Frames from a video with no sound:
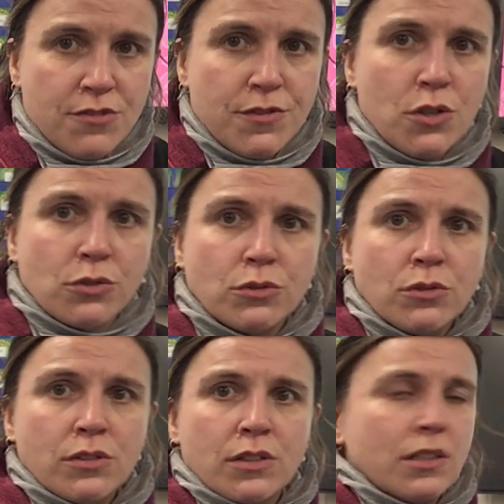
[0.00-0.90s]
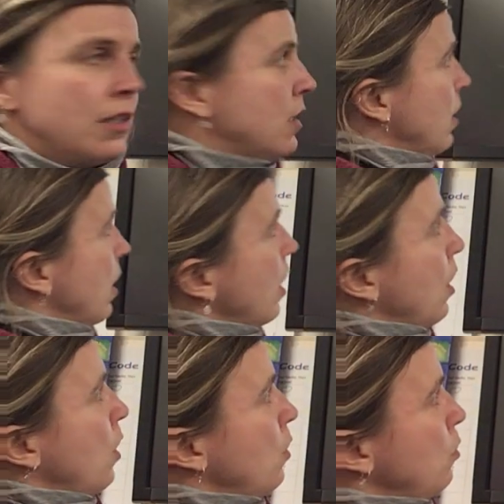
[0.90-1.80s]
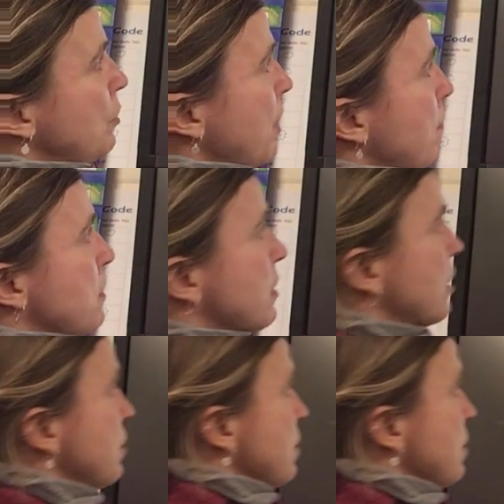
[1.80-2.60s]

of all, what numbers can